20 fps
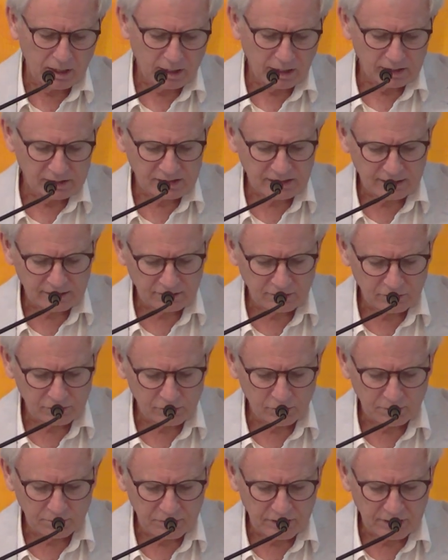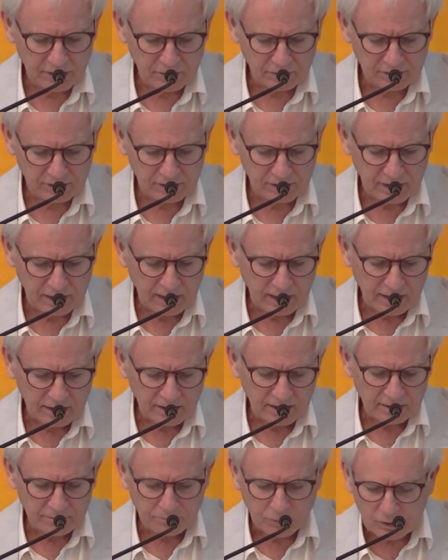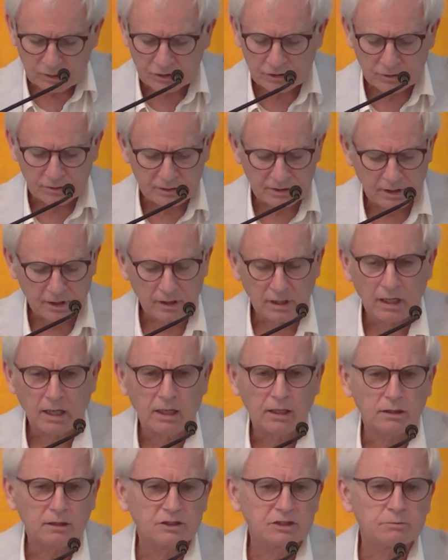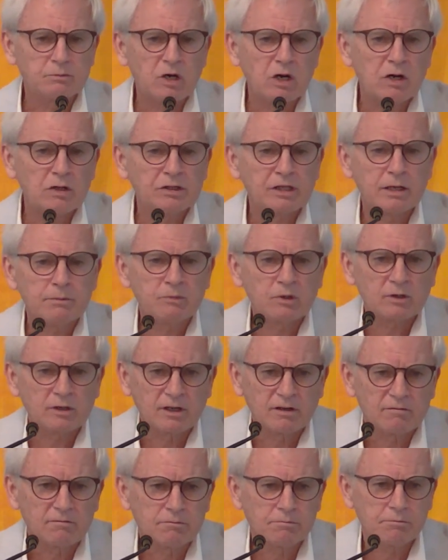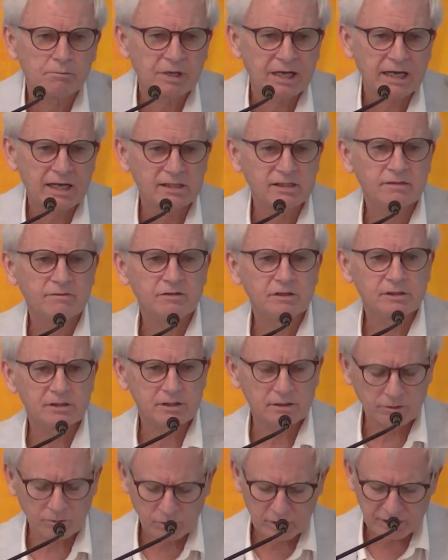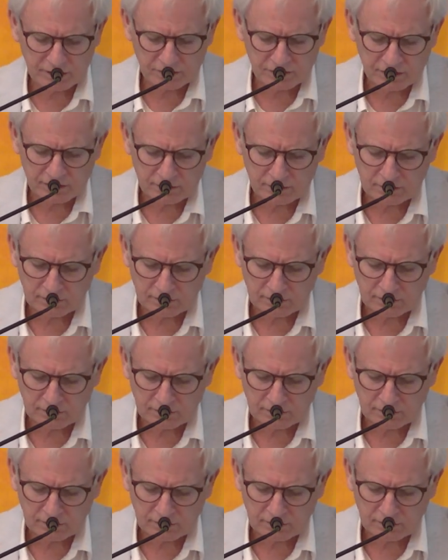settlers rebelled. They butchered a small number of pacifist Christian